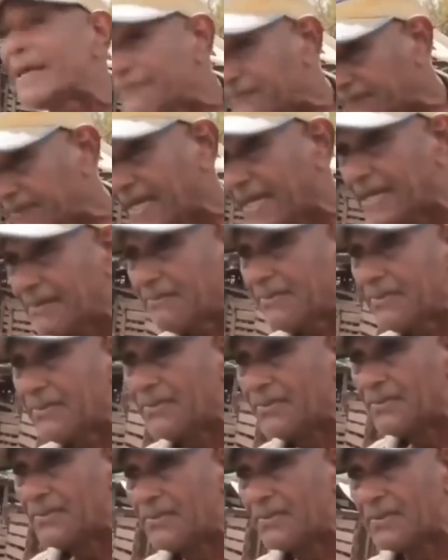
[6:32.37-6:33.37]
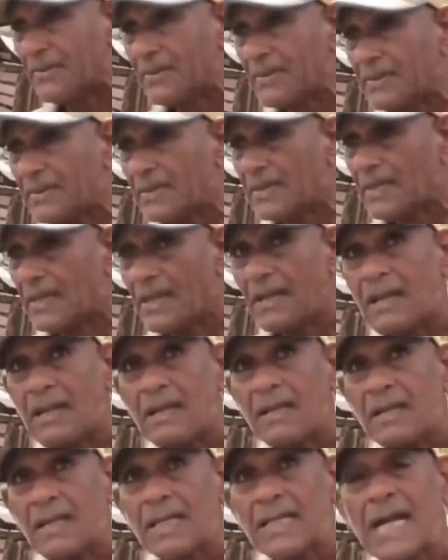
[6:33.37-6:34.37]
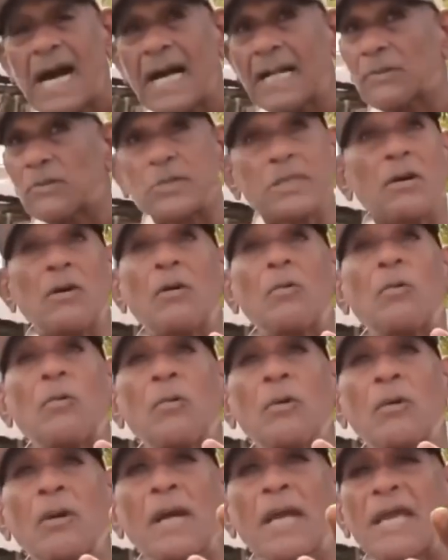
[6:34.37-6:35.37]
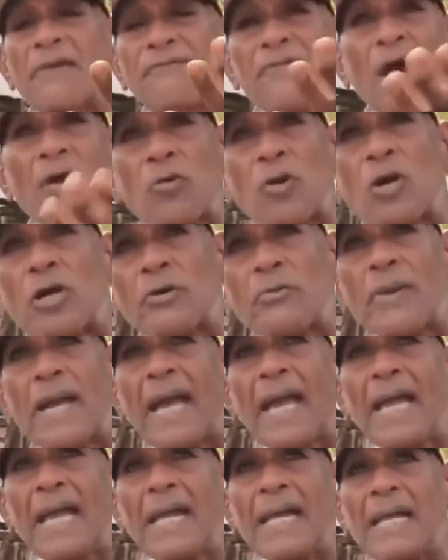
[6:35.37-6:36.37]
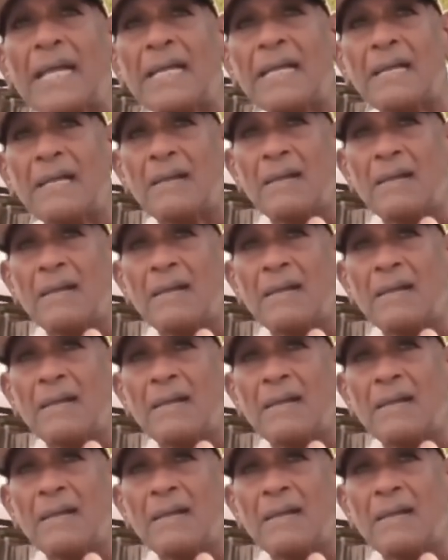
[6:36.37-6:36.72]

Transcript: where left them. Cause if I run where,